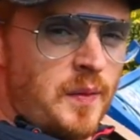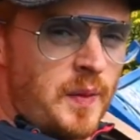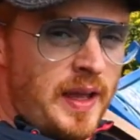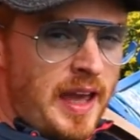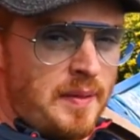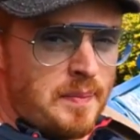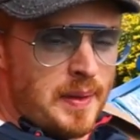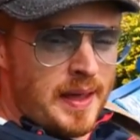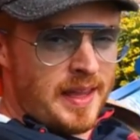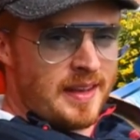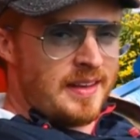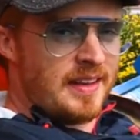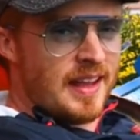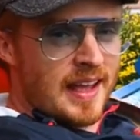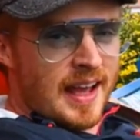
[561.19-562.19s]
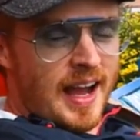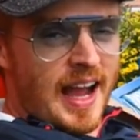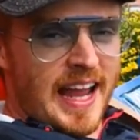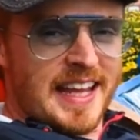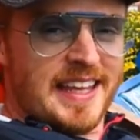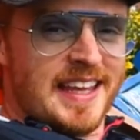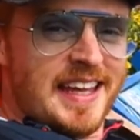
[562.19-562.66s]
We had been
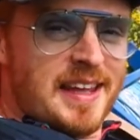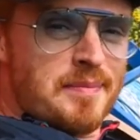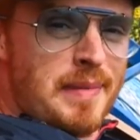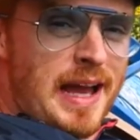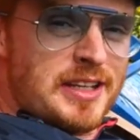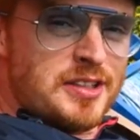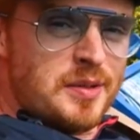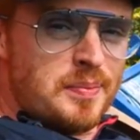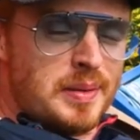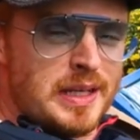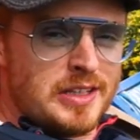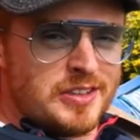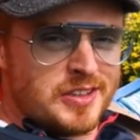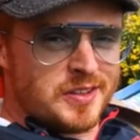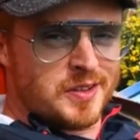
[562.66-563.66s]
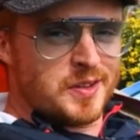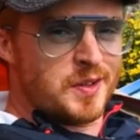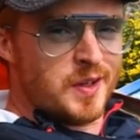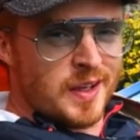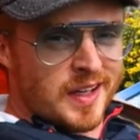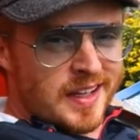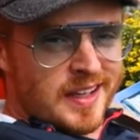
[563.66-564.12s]
hiking in Machu Picchu,